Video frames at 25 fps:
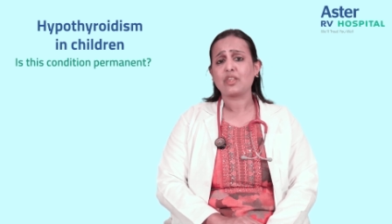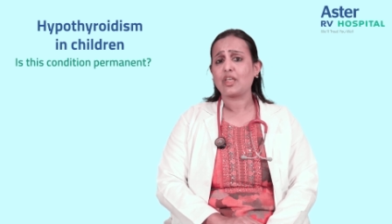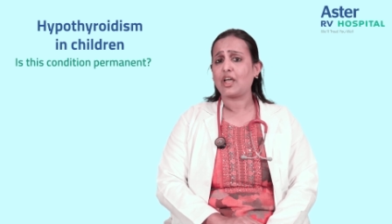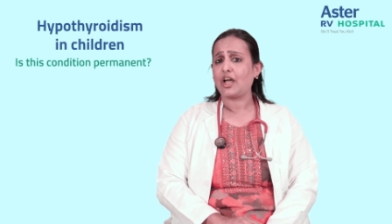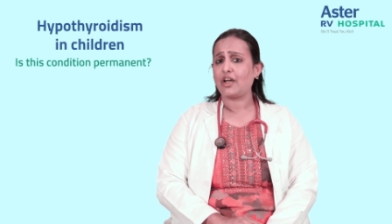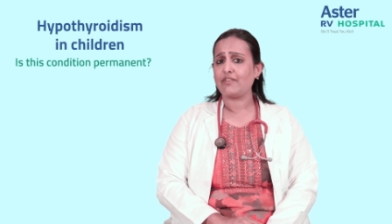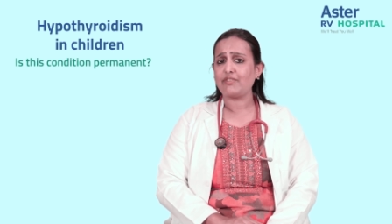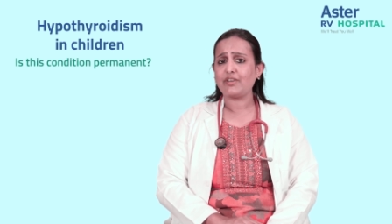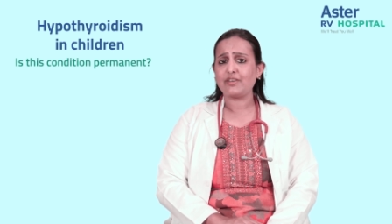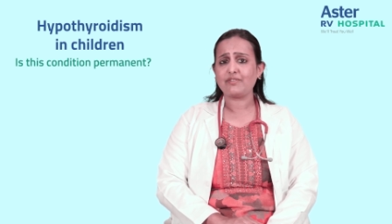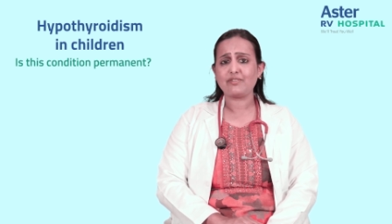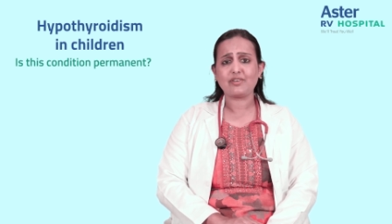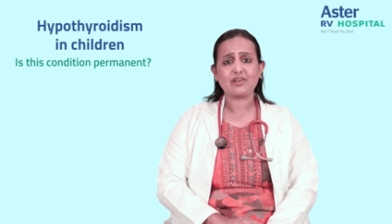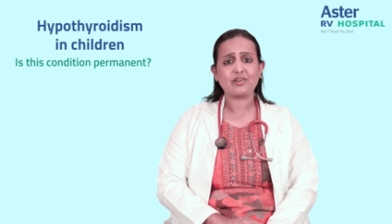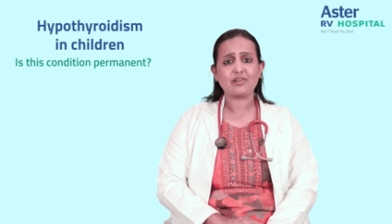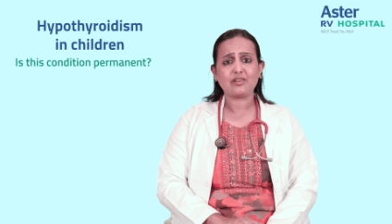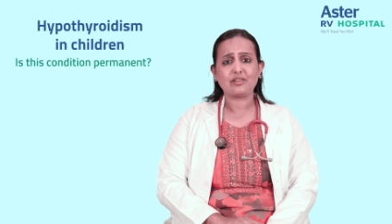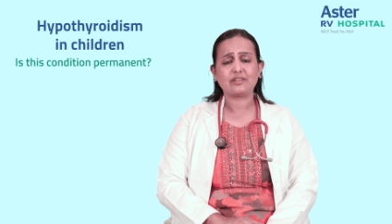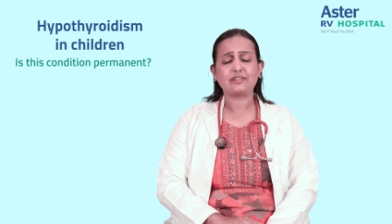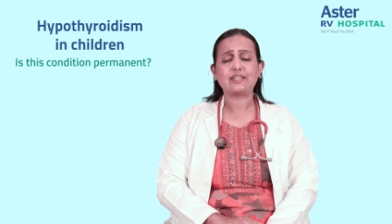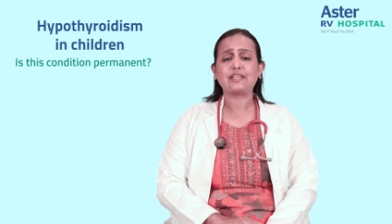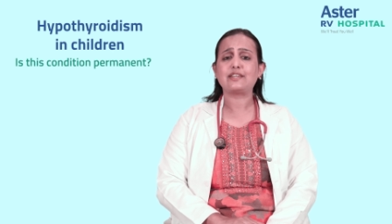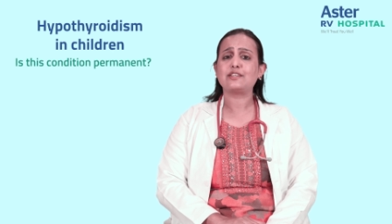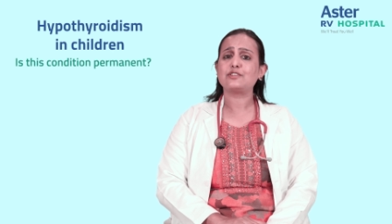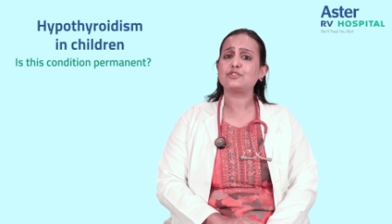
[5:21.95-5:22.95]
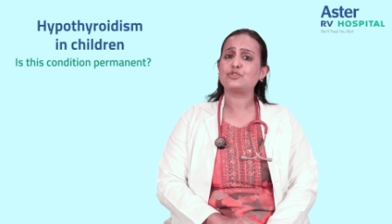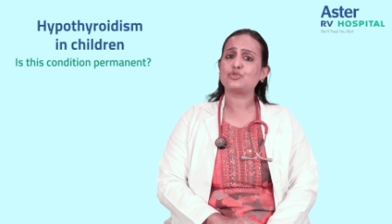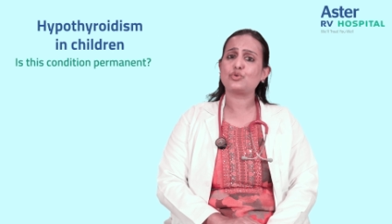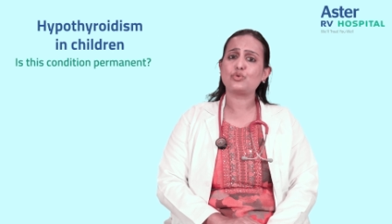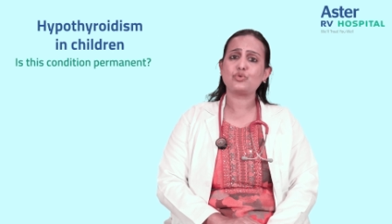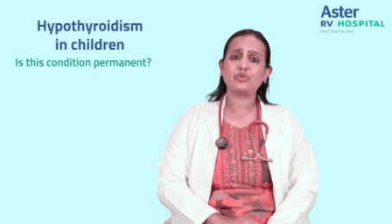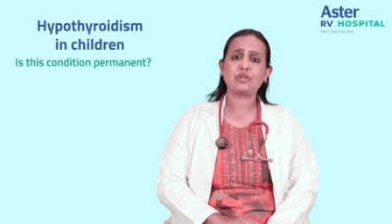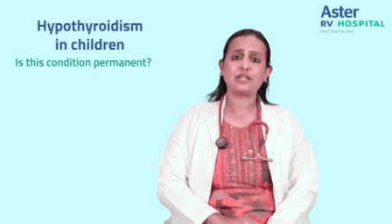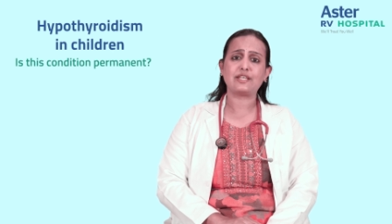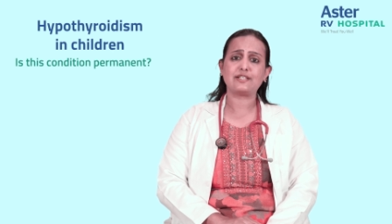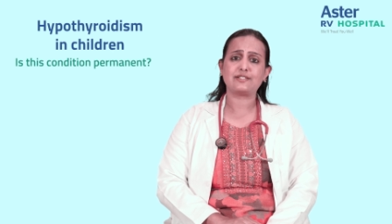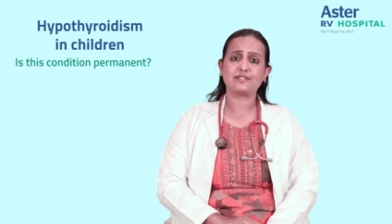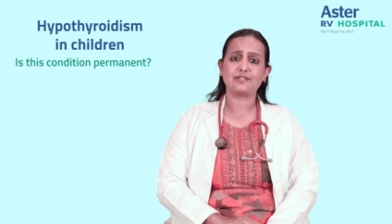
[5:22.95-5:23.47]
However, there is no
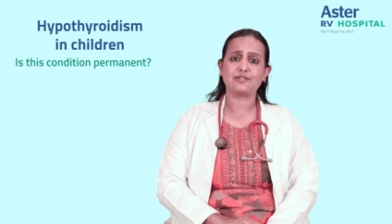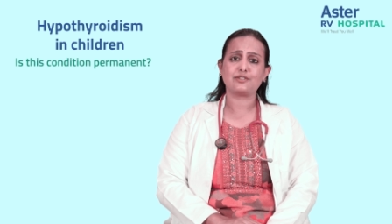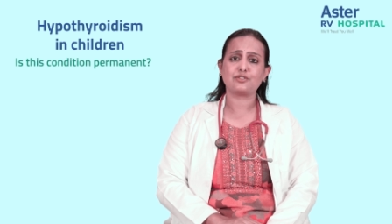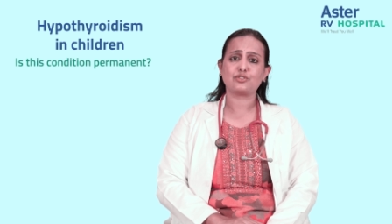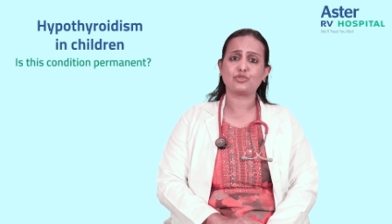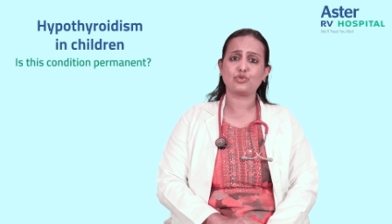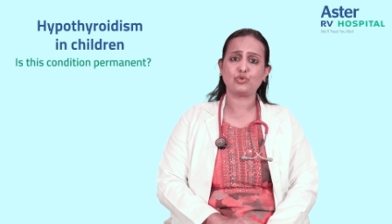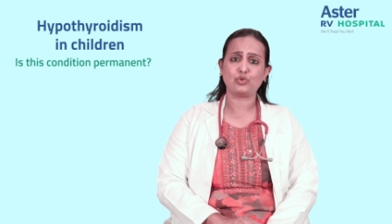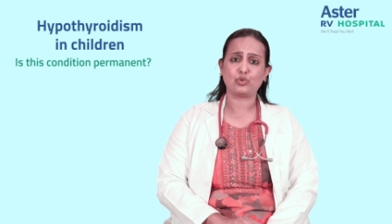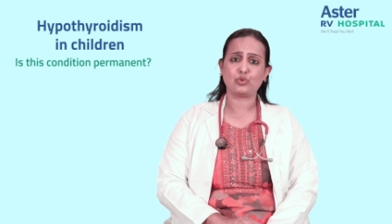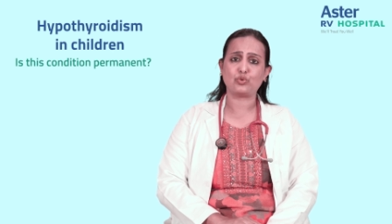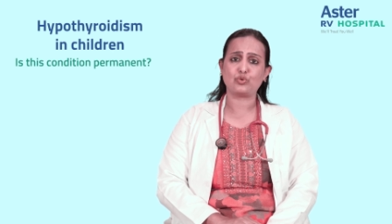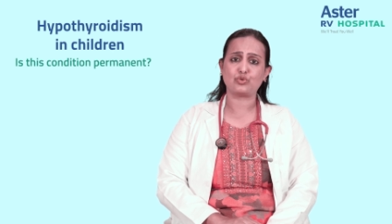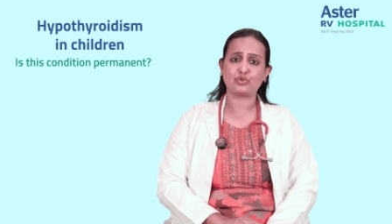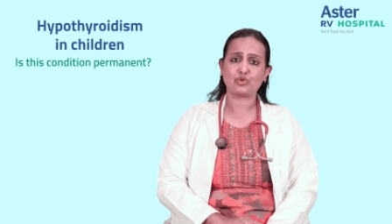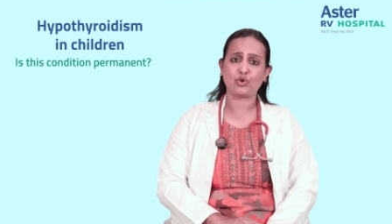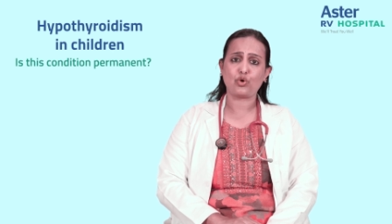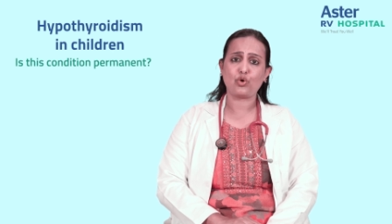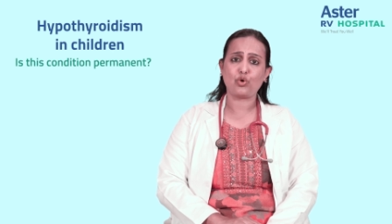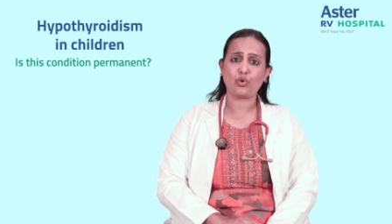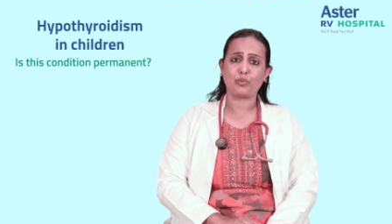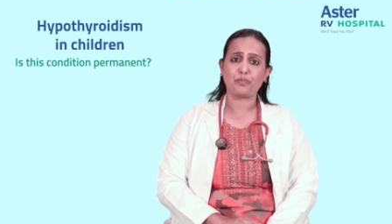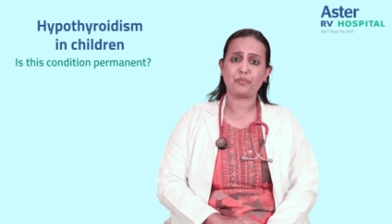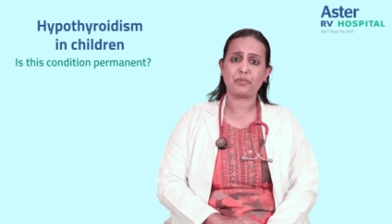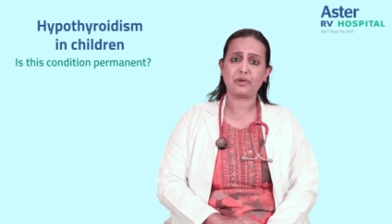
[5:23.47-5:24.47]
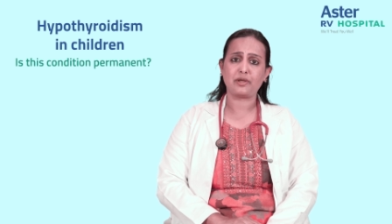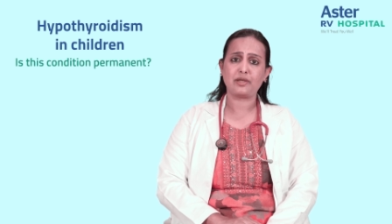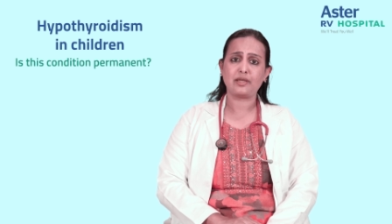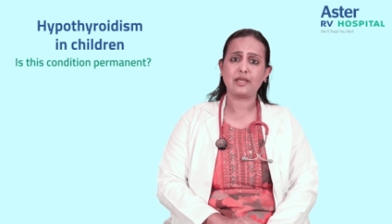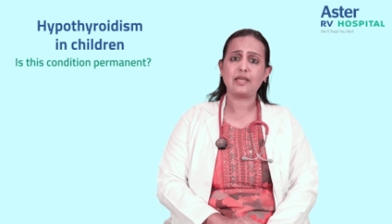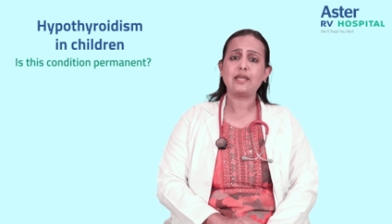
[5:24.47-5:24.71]
reason to lose hope,